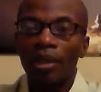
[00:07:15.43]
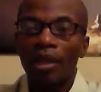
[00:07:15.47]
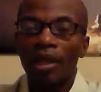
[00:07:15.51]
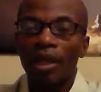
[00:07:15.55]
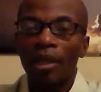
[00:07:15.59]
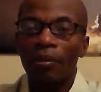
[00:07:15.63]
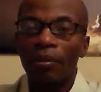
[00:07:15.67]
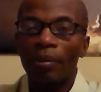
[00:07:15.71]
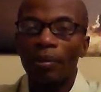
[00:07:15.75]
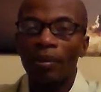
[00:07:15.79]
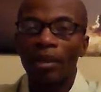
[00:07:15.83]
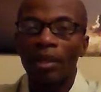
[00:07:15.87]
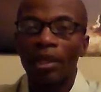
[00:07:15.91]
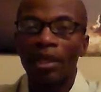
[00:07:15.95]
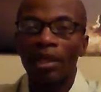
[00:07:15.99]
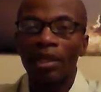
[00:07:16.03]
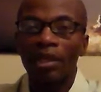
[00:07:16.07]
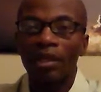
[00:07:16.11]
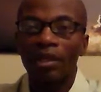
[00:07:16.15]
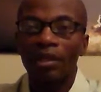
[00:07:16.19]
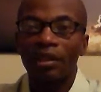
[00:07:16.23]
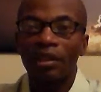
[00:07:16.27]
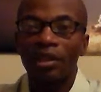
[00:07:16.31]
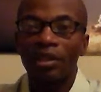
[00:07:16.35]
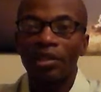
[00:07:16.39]
But I
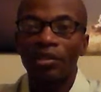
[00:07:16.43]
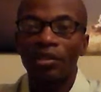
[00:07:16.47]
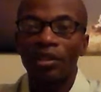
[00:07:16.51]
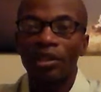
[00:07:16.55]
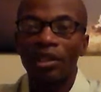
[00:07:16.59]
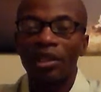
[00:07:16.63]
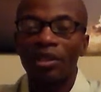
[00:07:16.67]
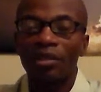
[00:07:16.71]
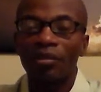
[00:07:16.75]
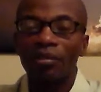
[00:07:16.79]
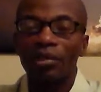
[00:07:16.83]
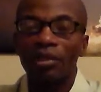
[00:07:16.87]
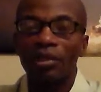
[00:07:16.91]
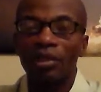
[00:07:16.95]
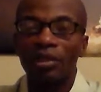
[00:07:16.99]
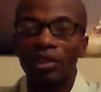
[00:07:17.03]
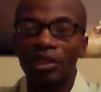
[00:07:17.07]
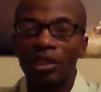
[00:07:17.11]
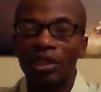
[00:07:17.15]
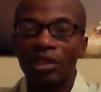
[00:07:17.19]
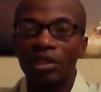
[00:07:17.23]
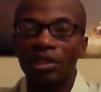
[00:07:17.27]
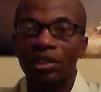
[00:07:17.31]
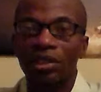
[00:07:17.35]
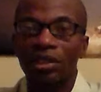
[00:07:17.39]
pray that you get in
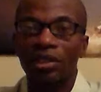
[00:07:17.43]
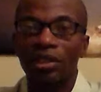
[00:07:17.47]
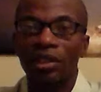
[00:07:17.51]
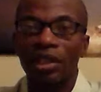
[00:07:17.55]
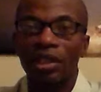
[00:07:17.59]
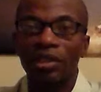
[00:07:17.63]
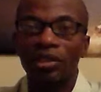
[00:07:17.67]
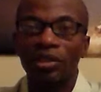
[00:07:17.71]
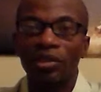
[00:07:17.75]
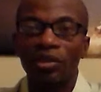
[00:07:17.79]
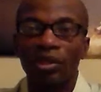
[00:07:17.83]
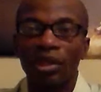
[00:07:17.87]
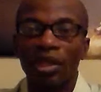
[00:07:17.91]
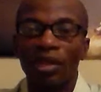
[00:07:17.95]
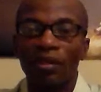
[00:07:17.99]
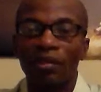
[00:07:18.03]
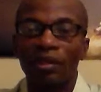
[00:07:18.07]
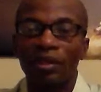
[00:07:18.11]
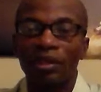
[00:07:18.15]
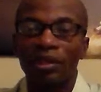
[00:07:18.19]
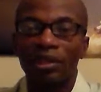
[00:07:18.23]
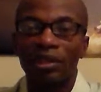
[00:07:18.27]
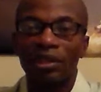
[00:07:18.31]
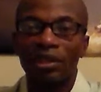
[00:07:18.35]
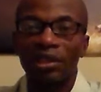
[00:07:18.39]
position that you
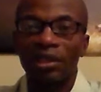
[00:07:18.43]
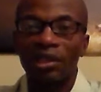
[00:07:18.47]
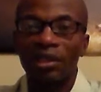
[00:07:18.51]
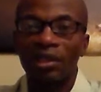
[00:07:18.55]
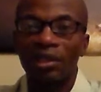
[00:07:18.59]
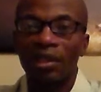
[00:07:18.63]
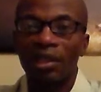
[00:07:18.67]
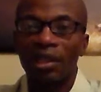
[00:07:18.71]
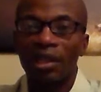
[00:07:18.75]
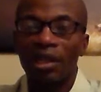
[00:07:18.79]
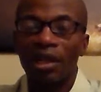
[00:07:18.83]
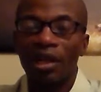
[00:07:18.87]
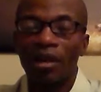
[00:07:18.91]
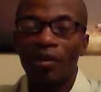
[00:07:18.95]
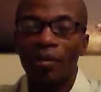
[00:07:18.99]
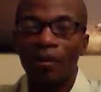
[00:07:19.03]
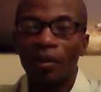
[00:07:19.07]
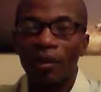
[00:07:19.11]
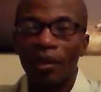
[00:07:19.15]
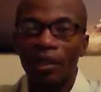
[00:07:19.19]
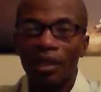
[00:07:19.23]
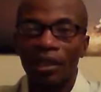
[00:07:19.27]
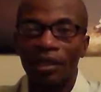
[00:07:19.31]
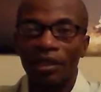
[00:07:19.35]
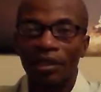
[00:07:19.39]
never see a
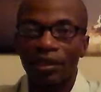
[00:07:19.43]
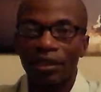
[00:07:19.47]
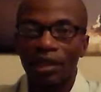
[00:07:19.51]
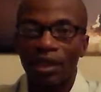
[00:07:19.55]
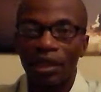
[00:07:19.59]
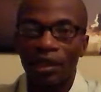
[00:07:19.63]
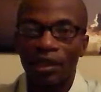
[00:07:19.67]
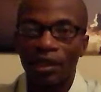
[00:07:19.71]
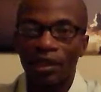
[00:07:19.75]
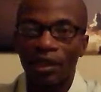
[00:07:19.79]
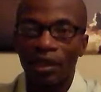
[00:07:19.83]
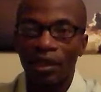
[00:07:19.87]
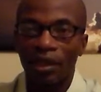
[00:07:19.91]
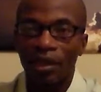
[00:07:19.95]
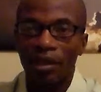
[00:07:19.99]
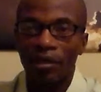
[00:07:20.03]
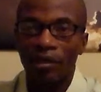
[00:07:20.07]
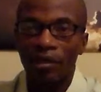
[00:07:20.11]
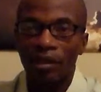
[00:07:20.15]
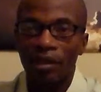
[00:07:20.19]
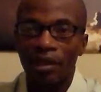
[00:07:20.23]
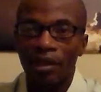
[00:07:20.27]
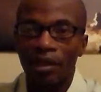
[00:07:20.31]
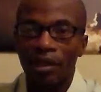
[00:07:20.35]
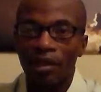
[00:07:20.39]
place like that.
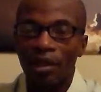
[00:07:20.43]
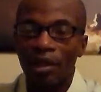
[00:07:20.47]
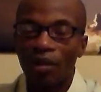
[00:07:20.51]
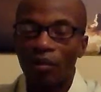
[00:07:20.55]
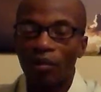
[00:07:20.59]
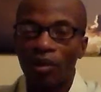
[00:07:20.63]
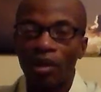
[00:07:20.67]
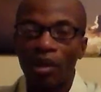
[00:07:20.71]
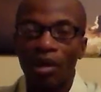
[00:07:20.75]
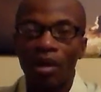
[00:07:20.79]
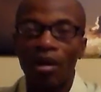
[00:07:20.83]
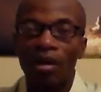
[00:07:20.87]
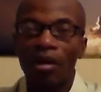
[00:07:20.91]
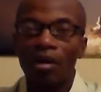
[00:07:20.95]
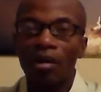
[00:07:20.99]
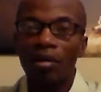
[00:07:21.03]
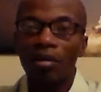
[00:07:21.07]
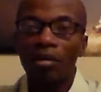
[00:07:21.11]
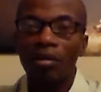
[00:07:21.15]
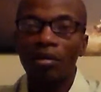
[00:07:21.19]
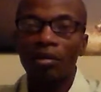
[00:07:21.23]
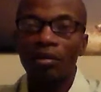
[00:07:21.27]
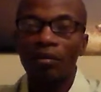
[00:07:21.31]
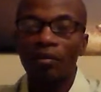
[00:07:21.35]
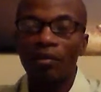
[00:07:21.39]
That we
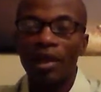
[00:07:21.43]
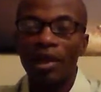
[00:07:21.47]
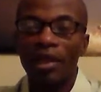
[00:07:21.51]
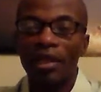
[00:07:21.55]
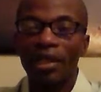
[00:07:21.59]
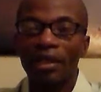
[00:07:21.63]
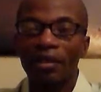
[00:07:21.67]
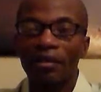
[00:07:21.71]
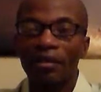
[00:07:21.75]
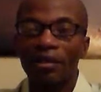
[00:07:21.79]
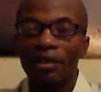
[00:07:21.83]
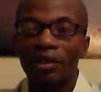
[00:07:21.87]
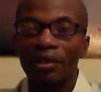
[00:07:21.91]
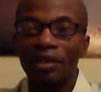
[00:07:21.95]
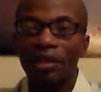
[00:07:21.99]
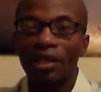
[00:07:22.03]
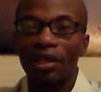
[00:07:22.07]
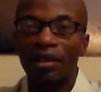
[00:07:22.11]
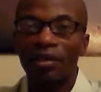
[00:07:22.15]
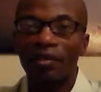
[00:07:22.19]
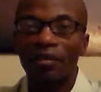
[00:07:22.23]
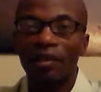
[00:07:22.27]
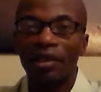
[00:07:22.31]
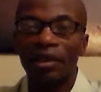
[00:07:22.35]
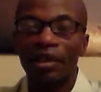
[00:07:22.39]
all find
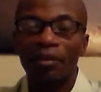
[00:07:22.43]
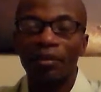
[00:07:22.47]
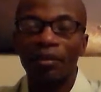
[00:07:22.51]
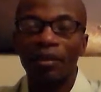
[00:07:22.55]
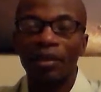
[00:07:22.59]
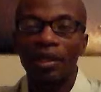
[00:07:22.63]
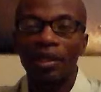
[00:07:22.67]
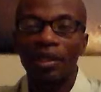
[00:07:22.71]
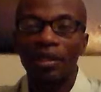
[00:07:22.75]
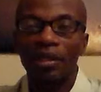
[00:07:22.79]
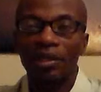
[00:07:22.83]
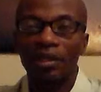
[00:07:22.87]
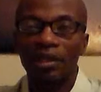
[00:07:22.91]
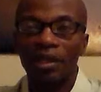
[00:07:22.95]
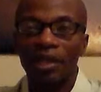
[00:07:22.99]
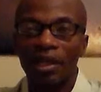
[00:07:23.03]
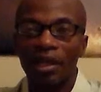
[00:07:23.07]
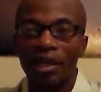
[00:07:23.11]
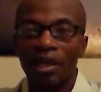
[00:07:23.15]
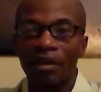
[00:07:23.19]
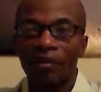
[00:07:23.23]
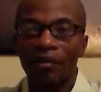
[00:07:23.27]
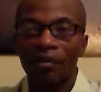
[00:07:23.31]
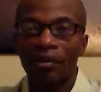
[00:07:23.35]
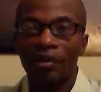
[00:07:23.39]
ourselves in a place of
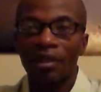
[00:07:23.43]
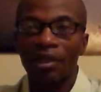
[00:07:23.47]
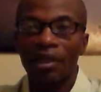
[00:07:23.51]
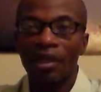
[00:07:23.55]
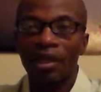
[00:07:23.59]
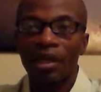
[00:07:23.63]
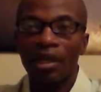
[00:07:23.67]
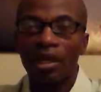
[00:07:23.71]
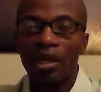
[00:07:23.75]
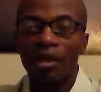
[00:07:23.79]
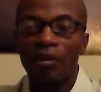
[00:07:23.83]
heaven,